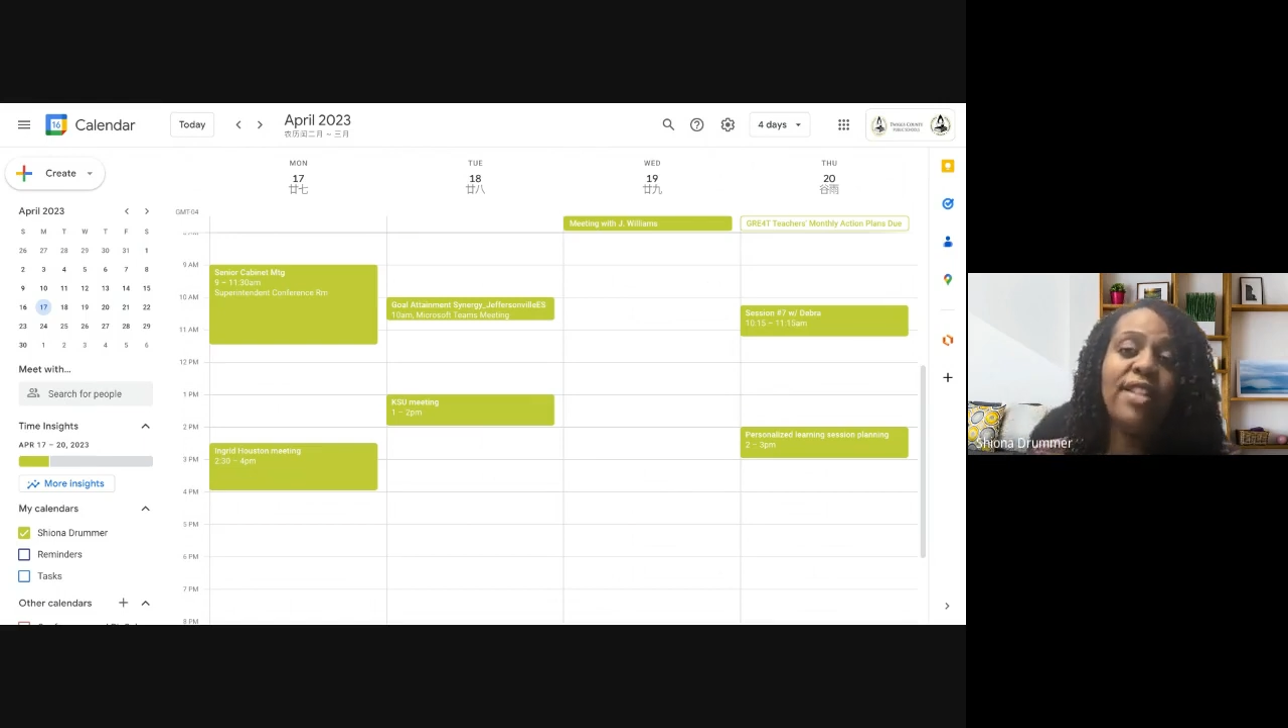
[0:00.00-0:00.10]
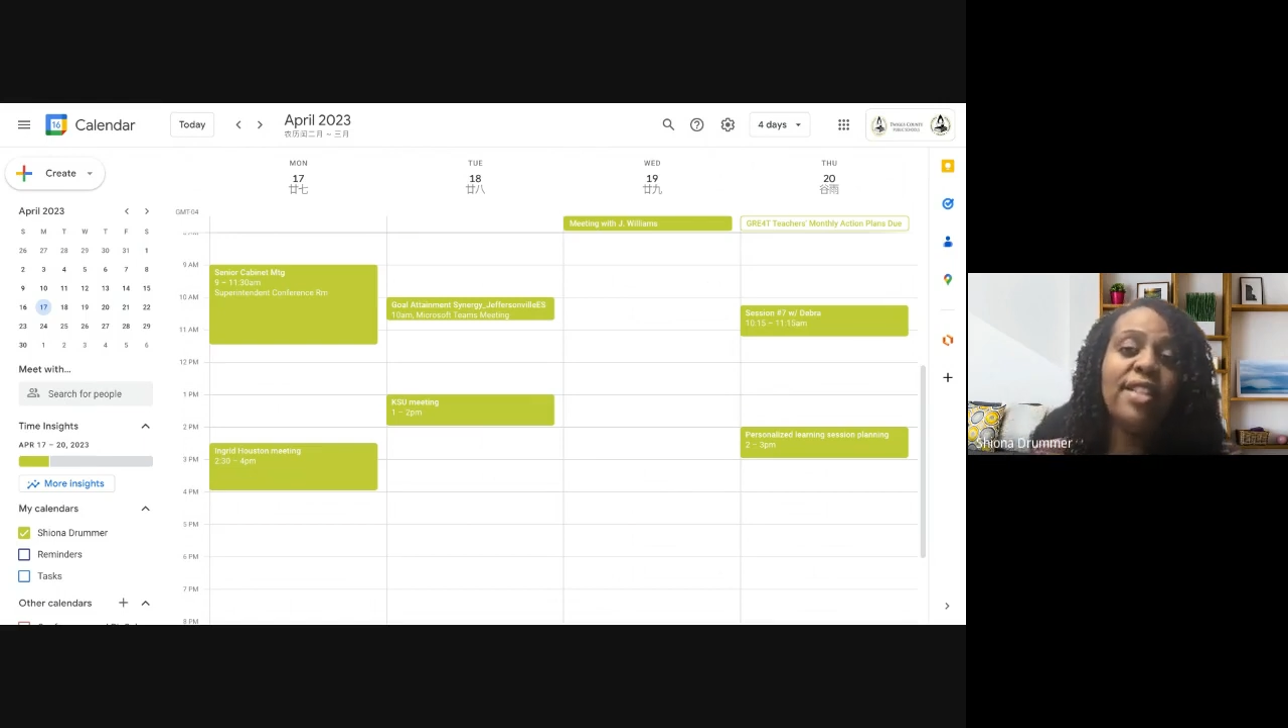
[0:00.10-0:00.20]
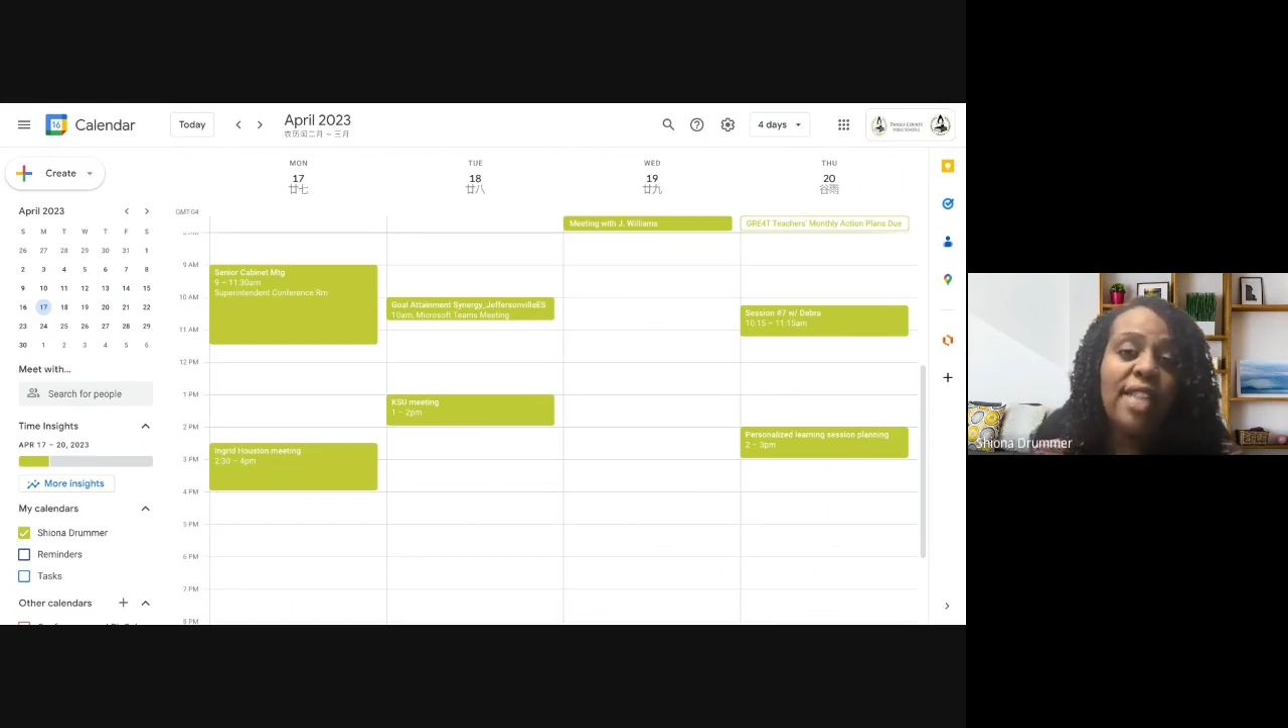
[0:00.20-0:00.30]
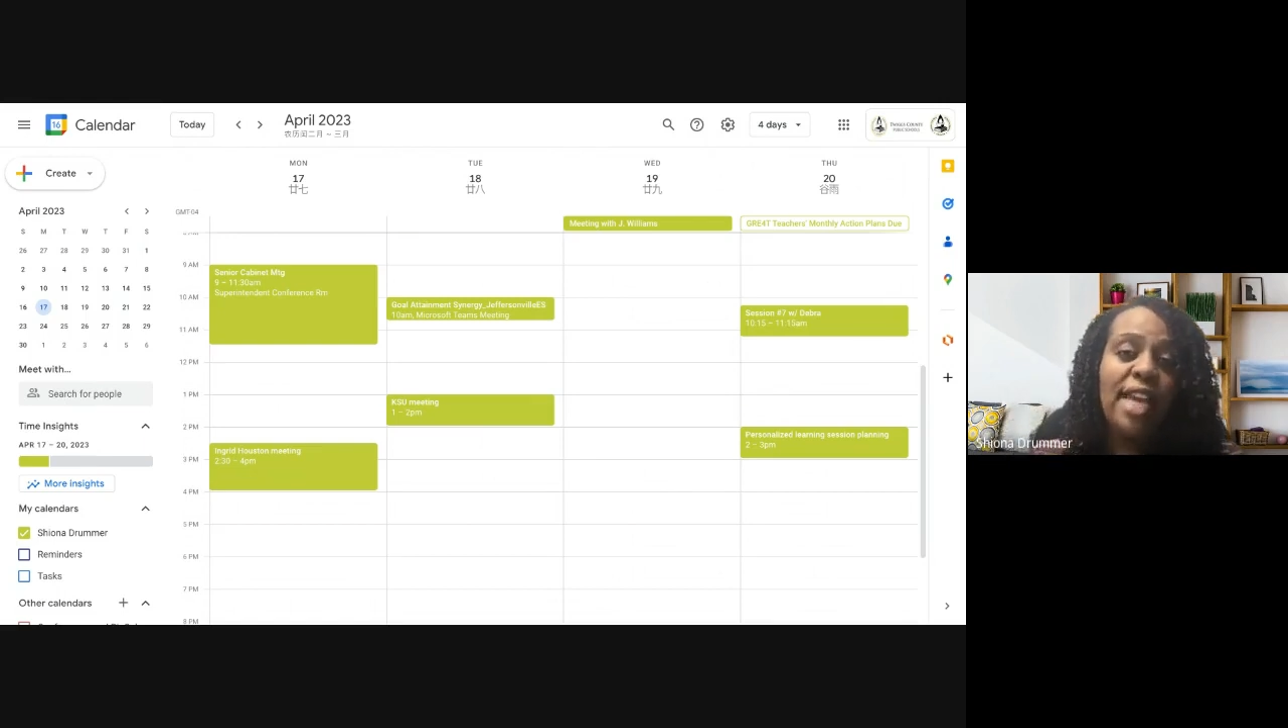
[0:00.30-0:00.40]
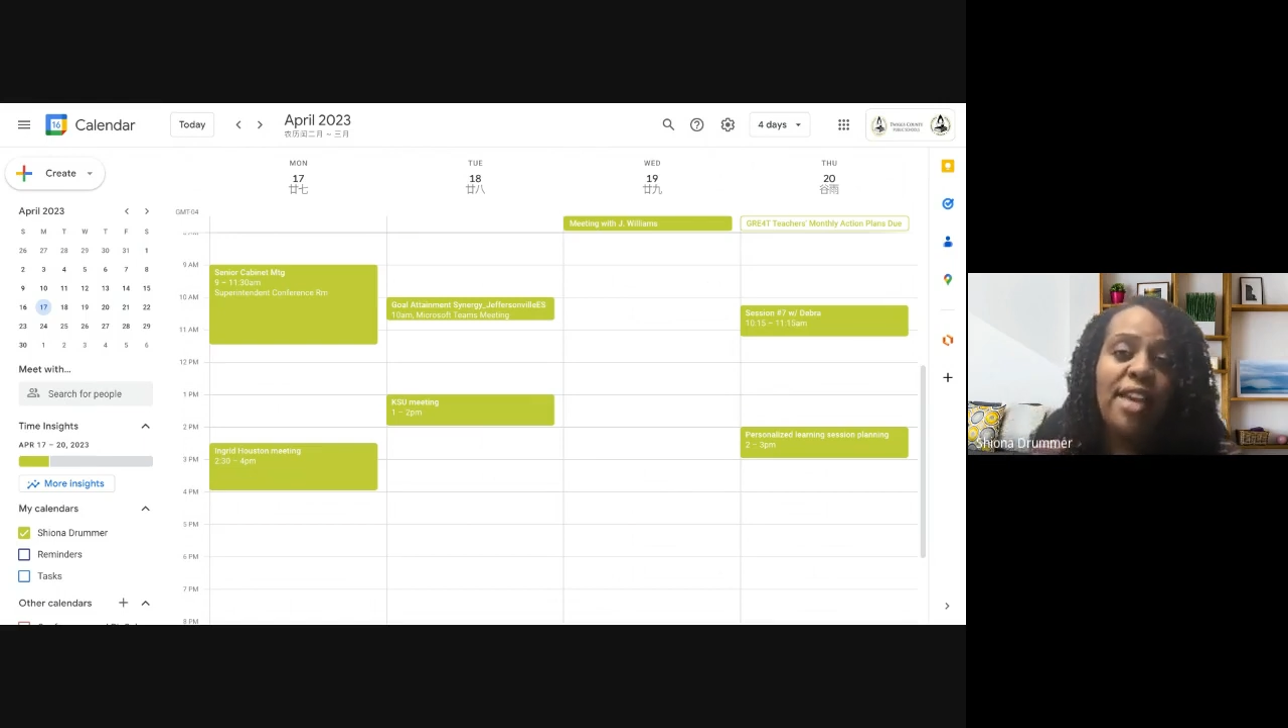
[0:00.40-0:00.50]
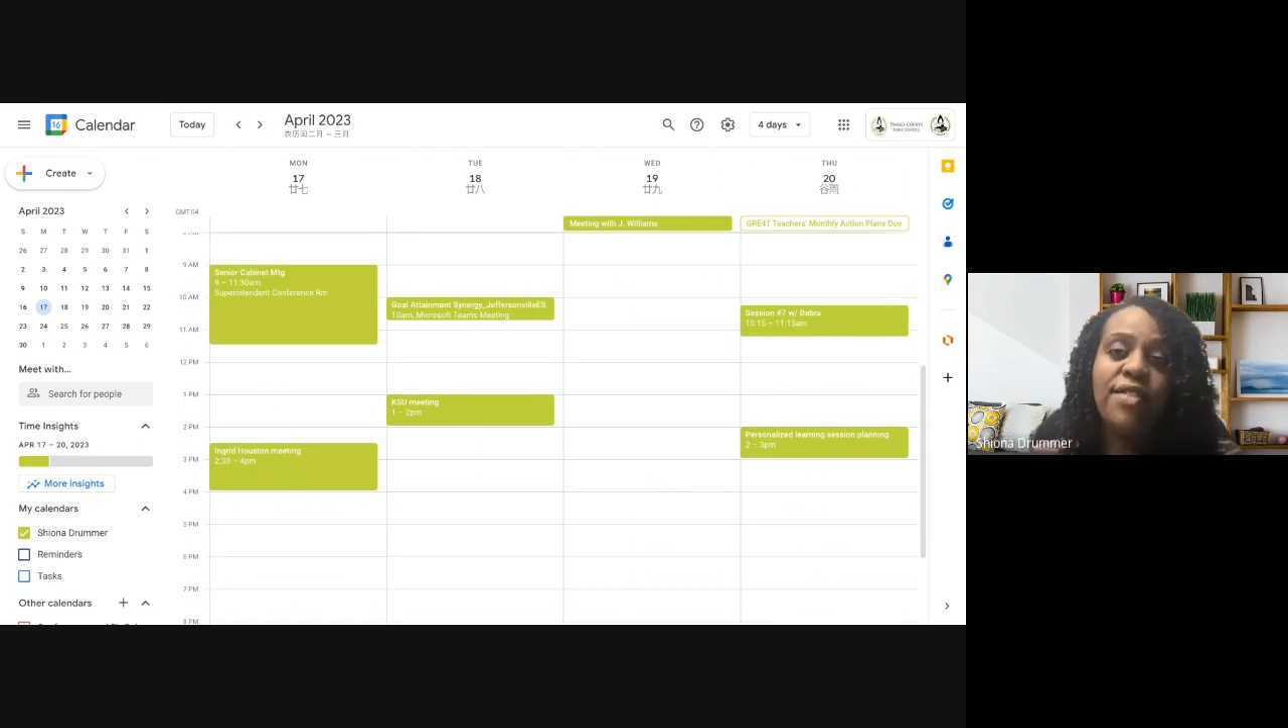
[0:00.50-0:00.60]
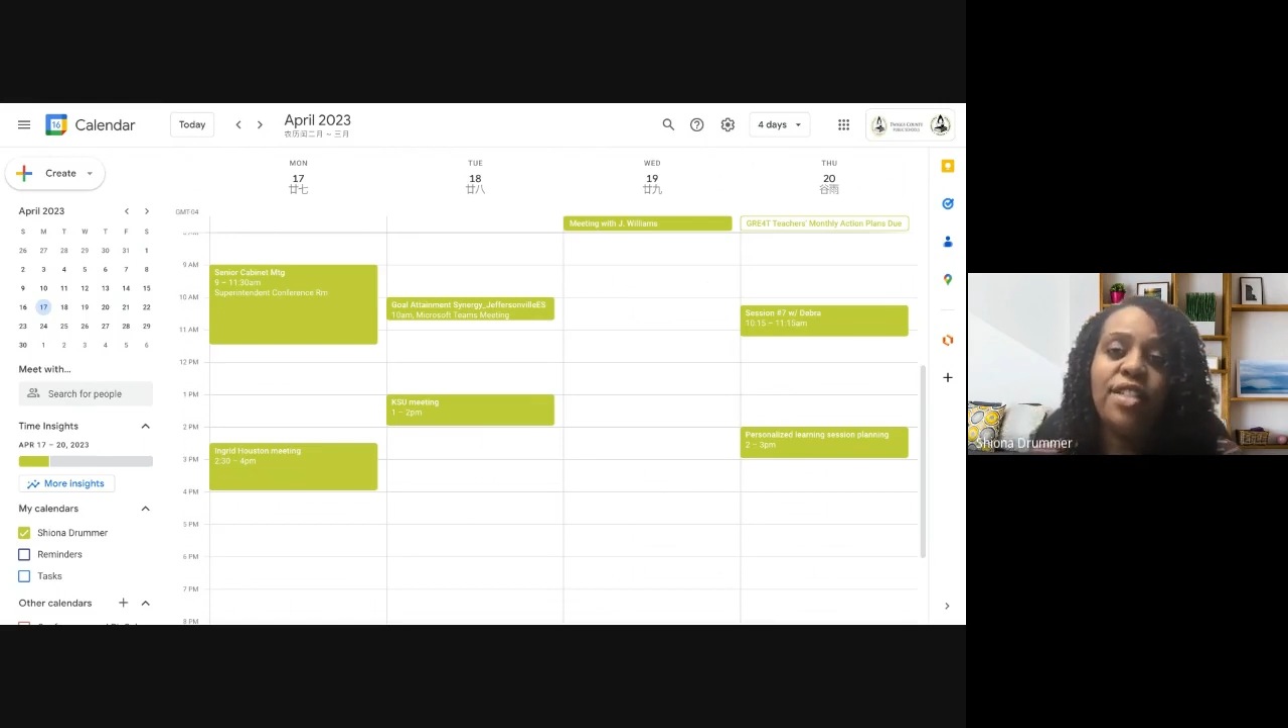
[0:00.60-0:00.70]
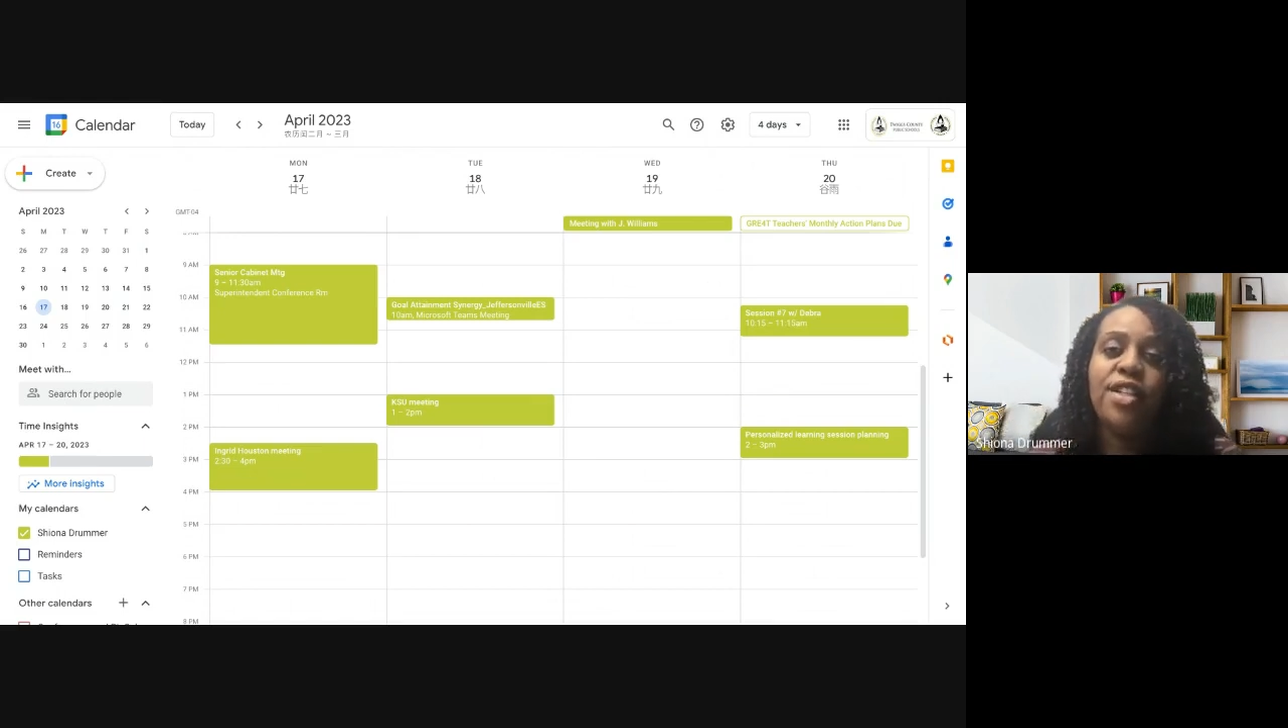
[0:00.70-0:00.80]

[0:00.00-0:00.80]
saved